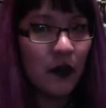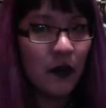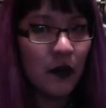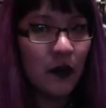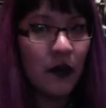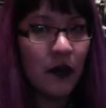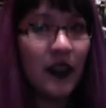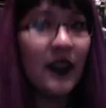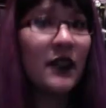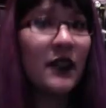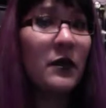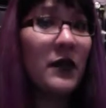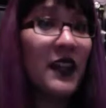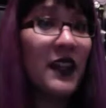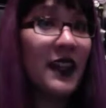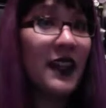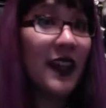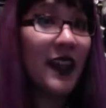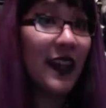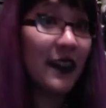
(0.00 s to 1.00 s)
Please be
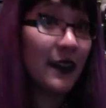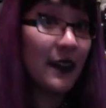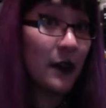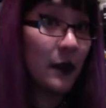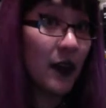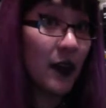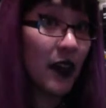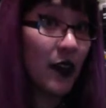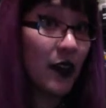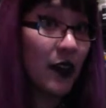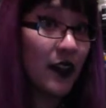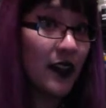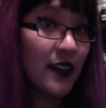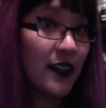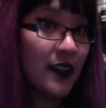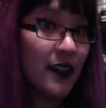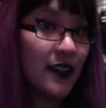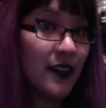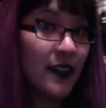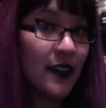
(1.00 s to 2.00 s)
nice about
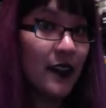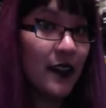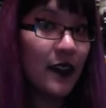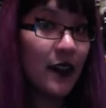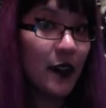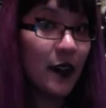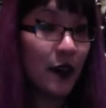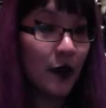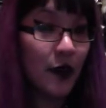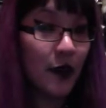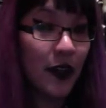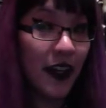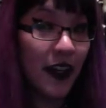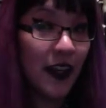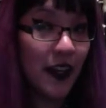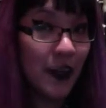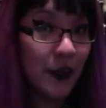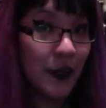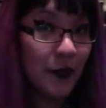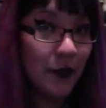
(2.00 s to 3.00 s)
it.
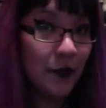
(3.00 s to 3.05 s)
Okay.